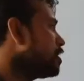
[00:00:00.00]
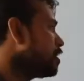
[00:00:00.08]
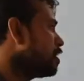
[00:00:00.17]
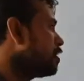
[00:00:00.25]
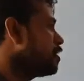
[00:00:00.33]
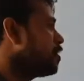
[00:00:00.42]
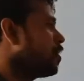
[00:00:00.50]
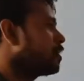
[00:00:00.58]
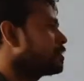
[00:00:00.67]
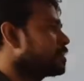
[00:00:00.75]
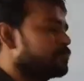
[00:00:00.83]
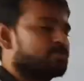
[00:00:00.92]
all
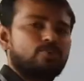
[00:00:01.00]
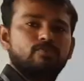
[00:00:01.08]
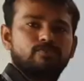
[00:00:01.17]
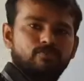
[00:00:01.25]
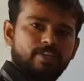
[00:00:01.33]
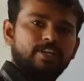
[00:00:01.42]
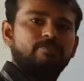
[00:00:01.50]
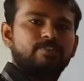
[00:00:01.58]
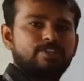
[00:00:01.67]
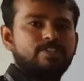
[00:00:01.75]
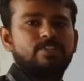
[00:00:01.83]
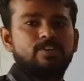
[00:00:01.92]
types of
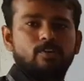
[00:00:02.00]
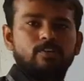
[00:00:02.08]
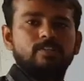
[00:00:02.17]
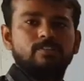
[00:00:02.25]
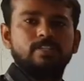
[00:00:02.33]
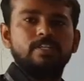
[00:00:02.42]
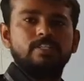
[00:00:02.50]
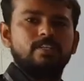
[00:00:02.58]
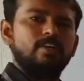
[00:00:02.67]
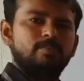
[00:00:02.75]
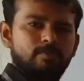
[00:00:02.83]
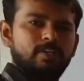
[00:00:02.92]
equations and all these things,
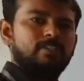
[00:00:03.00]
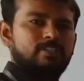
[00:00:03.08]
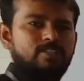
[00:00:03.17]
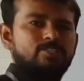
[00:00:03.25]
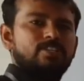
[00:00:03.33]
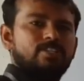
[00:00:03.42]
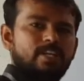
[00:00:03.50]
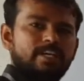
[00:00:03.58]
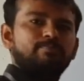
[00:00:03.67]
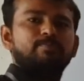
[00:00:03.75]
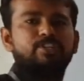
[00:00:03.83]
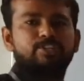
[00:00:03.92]
but this is just like a
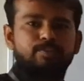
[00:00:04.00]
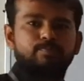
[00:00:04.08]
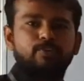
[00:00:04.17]
brush up.